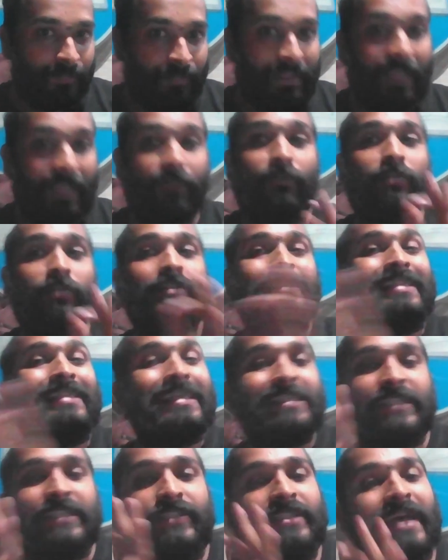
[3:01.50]
If it was
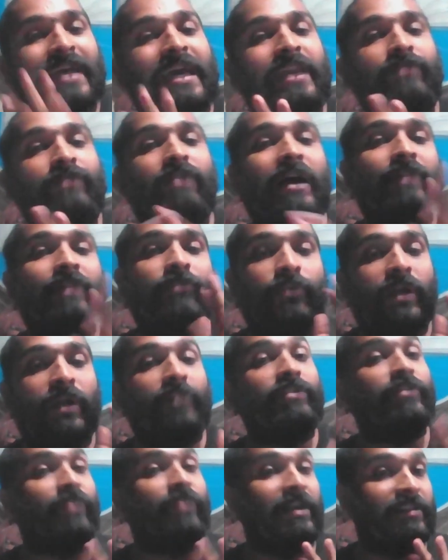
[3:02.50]
just sine y, we would have
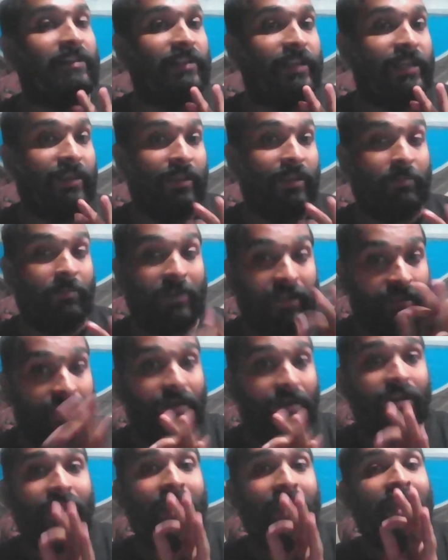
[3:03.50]
defined the degree. But
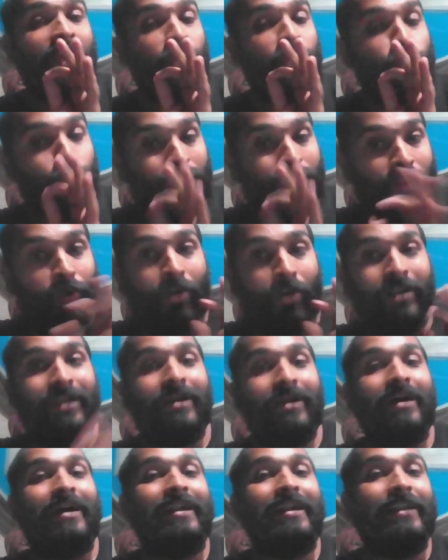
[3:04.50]
here, you
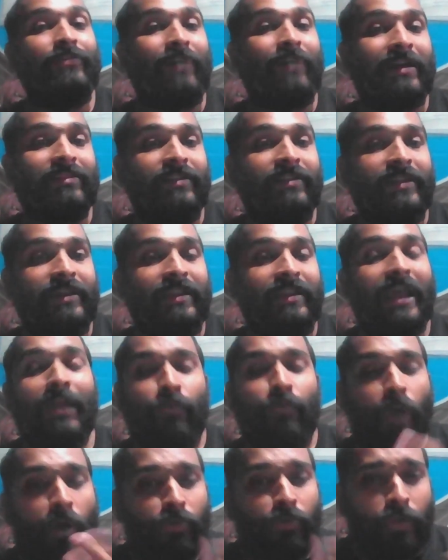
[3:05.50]
cannot define the degree.
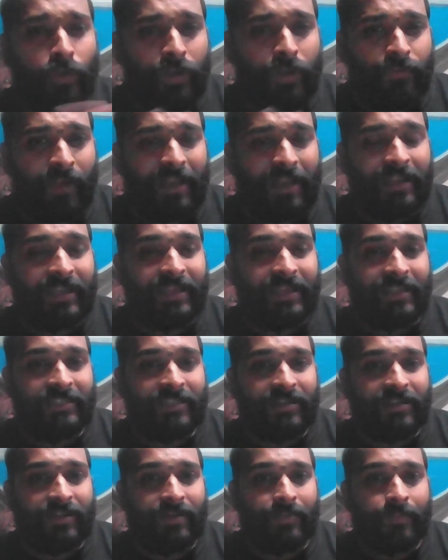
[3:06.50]
And how do you define degree,
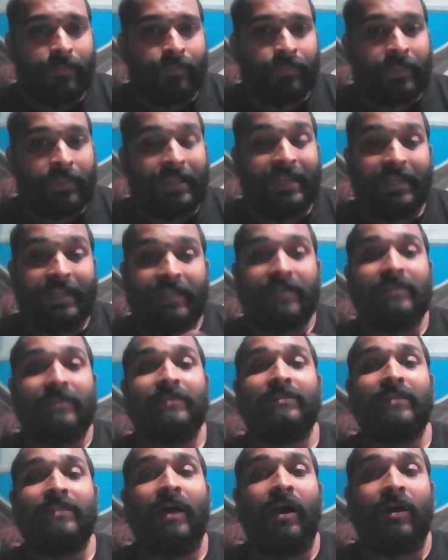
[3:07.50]
children? It
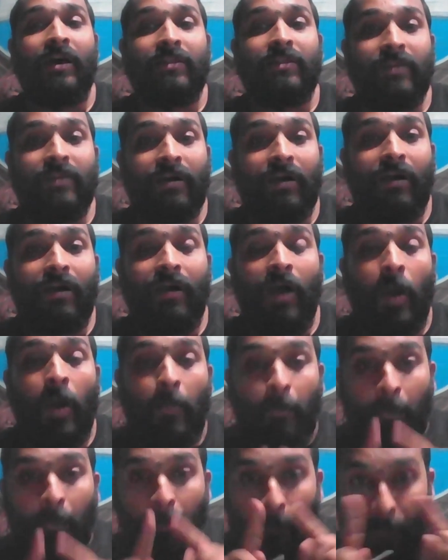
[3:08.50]
is the
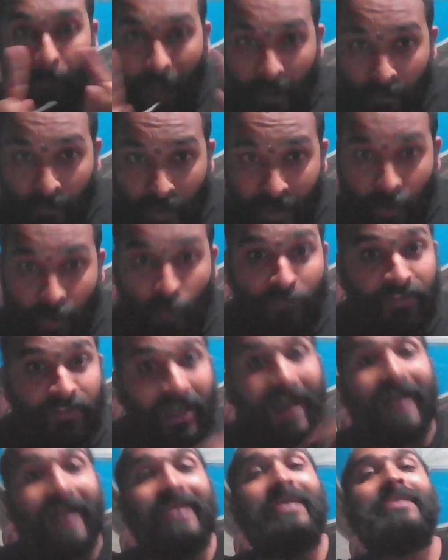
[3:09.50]
power of the
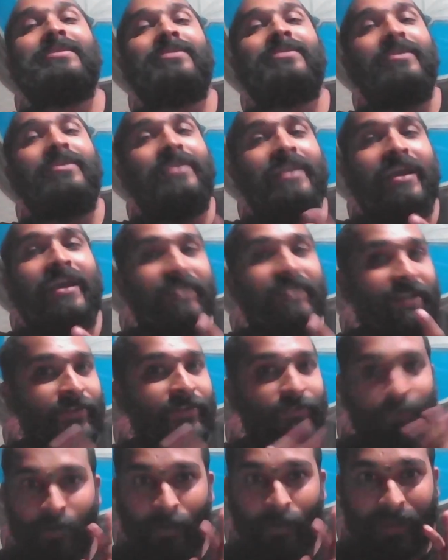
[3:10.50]
highest derivative.
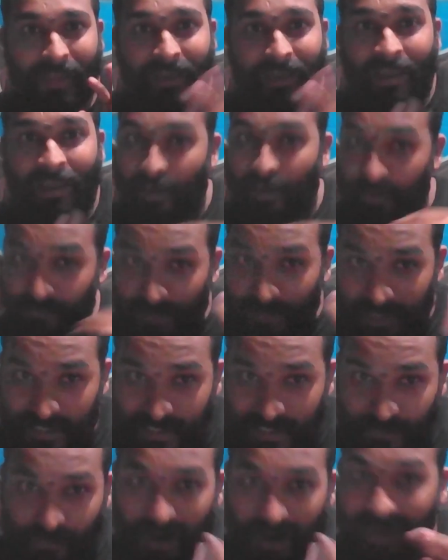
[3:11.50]
Okay. If it is
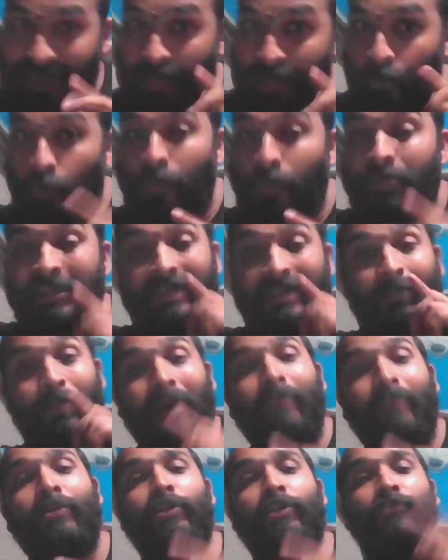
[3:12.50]
defined, it would be the
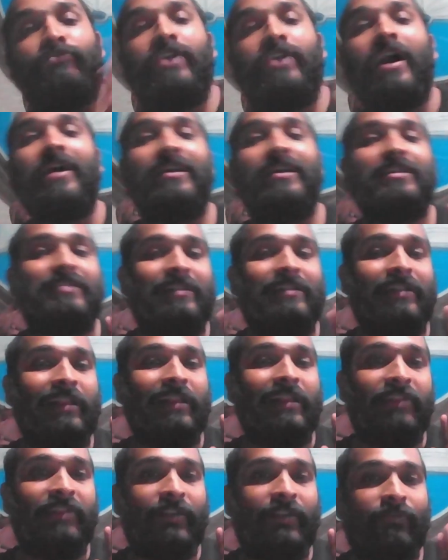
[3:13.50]
power of the highest
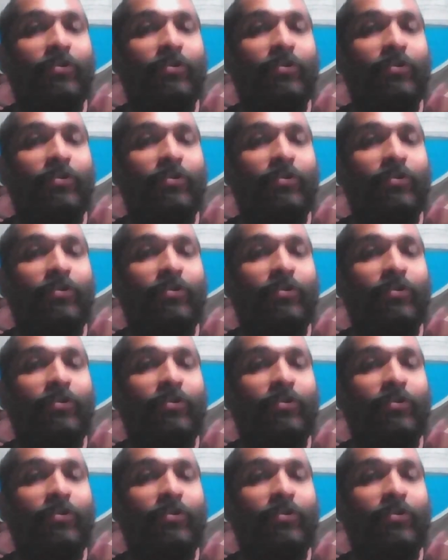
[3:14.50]
derivative.